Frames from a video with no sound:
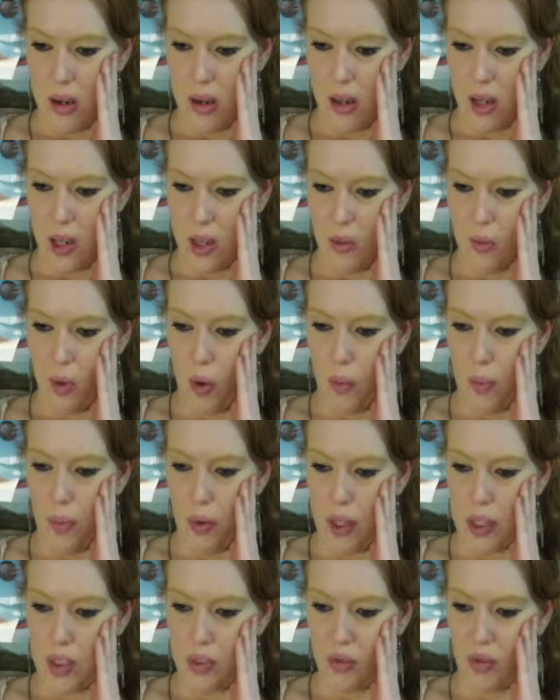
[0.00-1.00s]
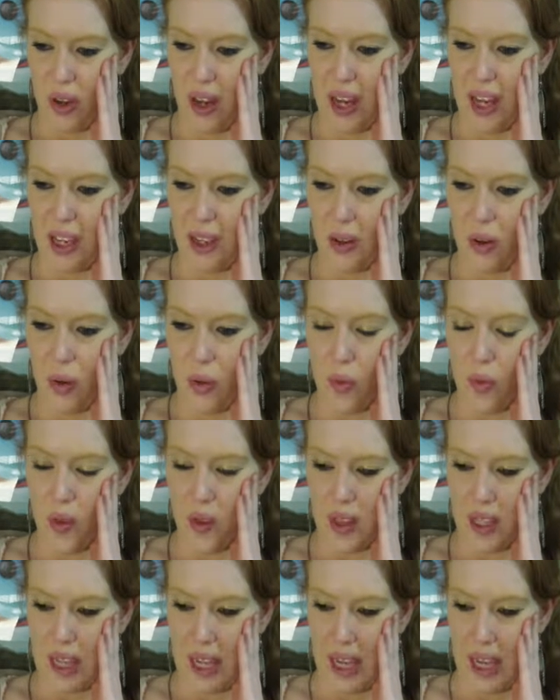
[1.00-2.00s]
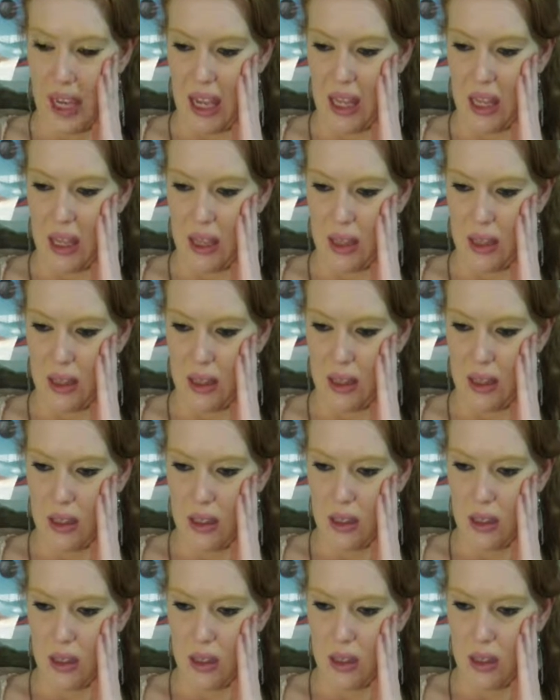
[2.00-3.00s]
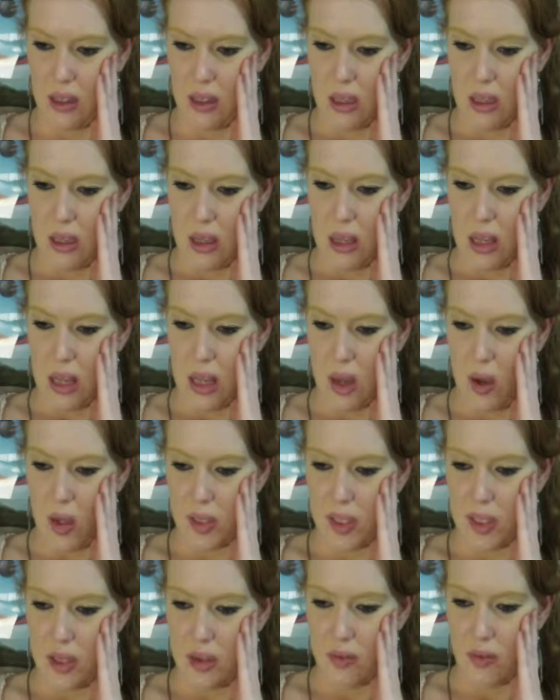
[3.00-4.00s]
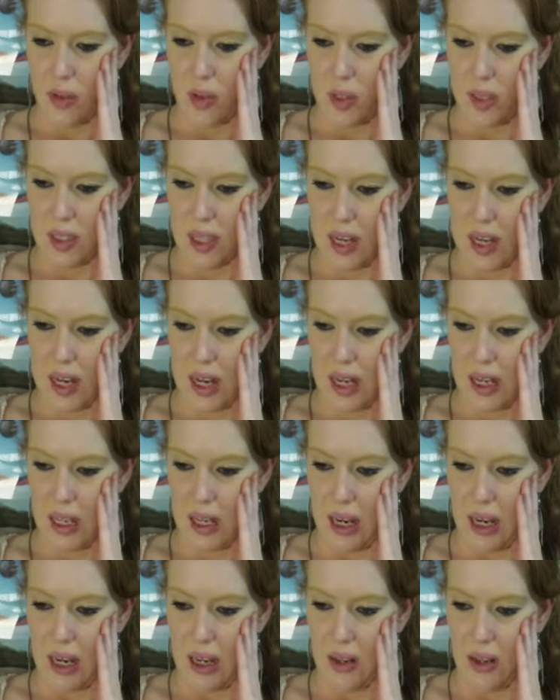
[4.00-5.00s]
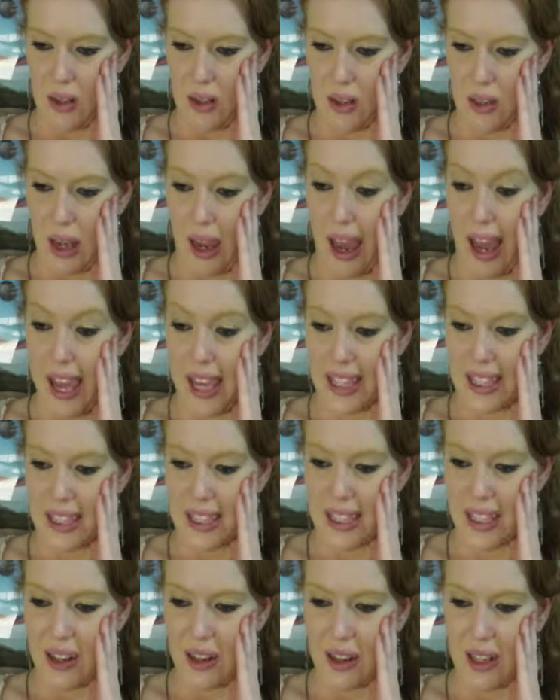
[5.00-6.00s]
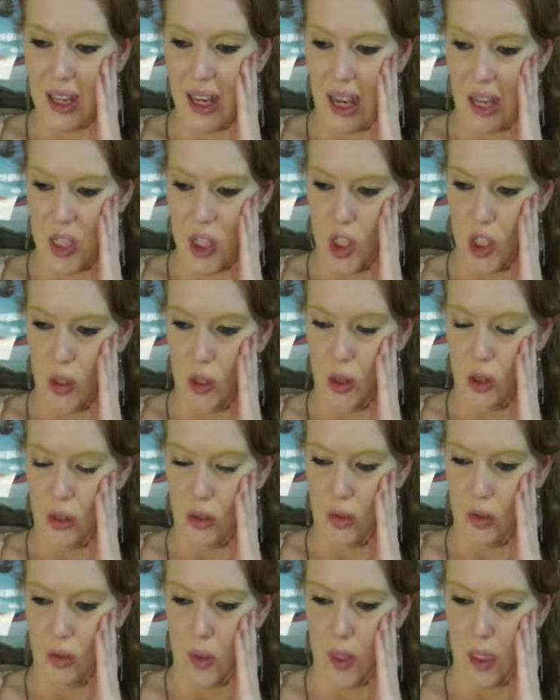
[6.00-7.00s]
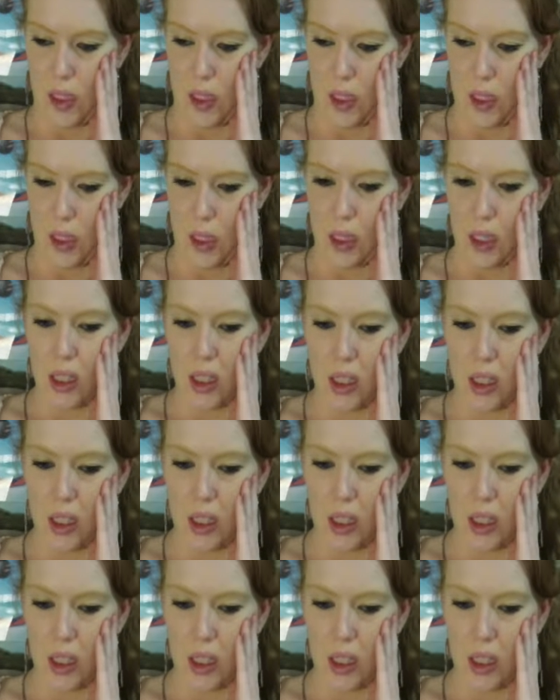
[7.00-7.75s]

On the rope bridge, fraying over the canyon. Lost in the forest at night, eyes staring at you through the dark.